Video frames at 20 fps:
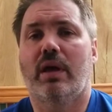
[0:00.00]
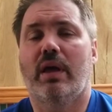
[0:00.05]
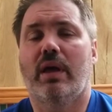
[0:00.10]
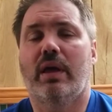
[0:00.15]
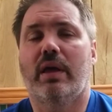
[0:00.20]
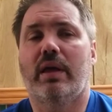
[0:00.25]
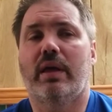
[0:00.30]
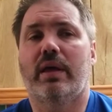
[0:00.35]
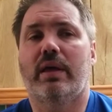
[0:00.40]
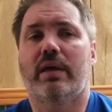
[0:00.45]

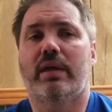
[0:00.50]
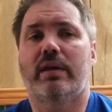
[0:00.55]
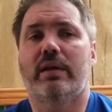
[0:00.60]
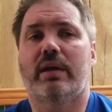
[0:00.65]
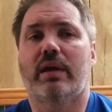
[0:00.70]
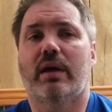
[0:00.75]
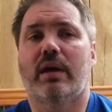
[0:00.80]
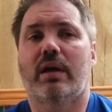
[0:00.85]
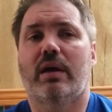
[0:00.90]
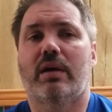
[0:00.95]
and
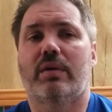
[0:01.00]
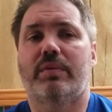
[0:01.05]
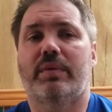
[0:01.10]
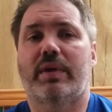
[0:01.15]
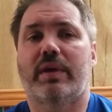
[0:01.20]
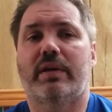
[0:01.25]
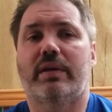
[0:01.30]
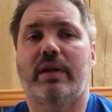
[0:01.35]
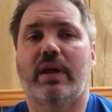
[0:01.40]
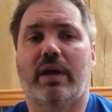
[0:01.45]
we
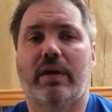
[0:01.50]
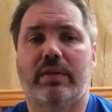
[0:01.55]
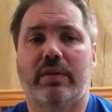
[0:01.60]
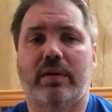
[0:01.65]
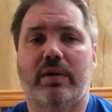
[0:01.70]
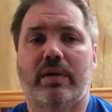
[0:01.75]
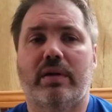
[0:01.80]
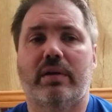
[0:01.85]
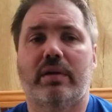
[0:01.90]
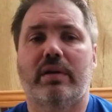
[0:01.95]
get down
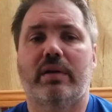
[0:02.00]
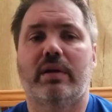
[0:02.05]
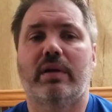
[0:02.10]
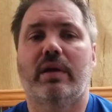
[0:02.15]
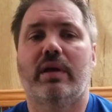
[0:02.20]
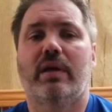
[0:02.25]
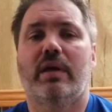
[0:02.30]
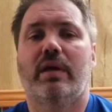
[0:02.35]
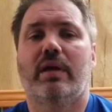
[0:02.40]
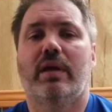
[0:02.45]
there and
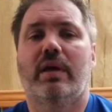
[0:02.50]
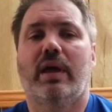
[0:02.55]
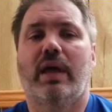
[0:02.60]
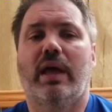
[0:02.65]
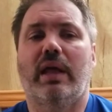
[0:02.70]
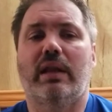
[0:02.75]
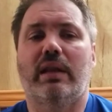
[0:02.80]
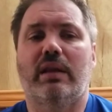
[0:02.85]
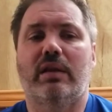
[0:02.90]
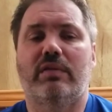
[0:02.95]
had
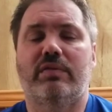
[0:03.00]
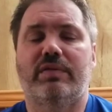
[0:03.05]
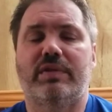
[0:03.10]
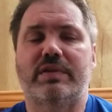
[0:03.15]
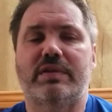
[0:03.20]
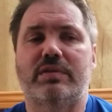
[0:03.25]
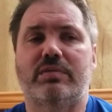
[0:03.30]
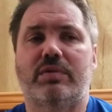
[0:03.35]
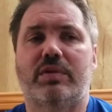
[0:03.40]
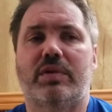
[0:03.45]
a little
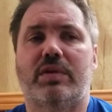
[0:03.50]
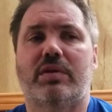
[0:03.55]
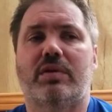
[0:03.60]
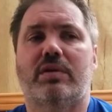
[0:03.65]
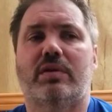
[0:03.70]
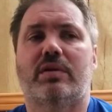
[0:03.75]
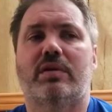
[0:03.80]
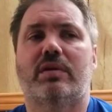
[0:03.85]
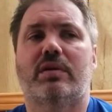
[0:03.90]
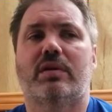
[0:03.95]
visit with
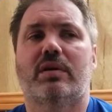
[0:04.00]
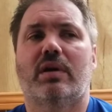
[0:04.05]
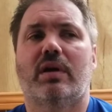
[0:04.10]
her.